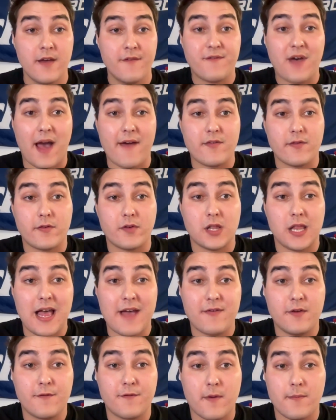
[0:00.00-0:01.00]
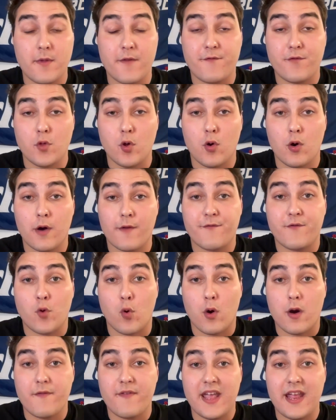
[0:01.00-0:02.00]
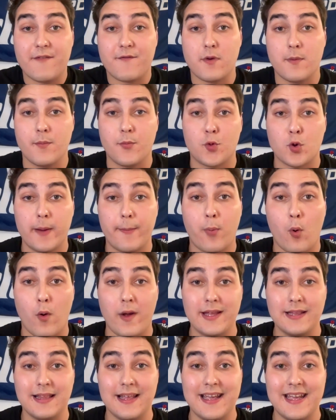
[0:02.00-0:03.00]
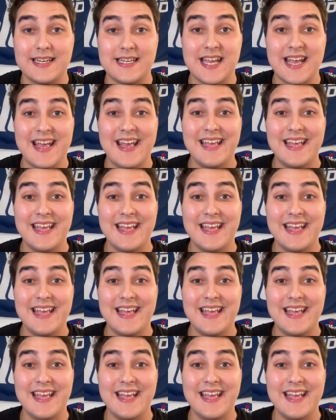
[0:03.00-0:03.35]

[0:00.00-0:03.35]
5 of 11 from the floor, 4 of 8 from three-point land.